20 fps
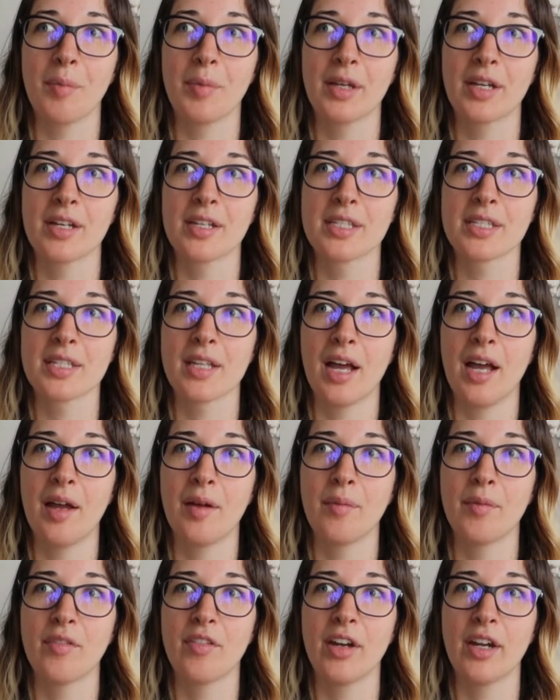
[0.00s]
because
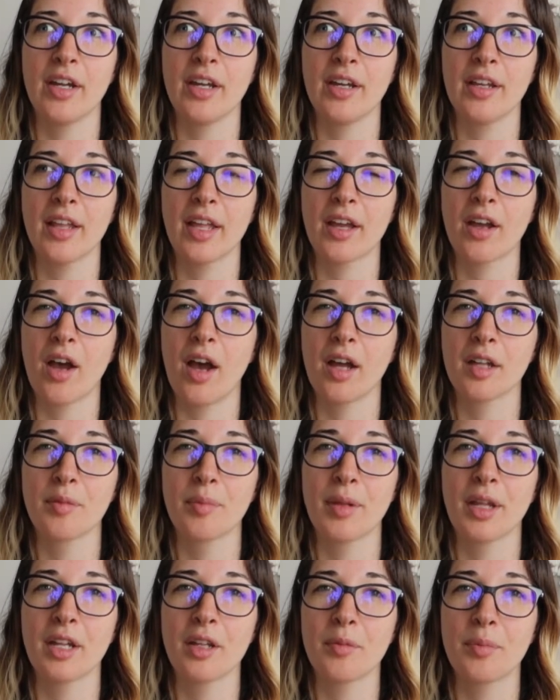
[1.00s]
I'm a very like
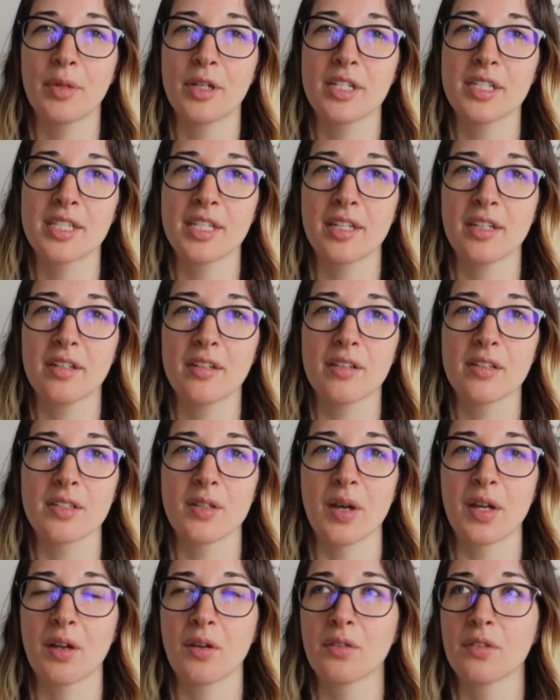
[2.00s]
hot-blooded person, so I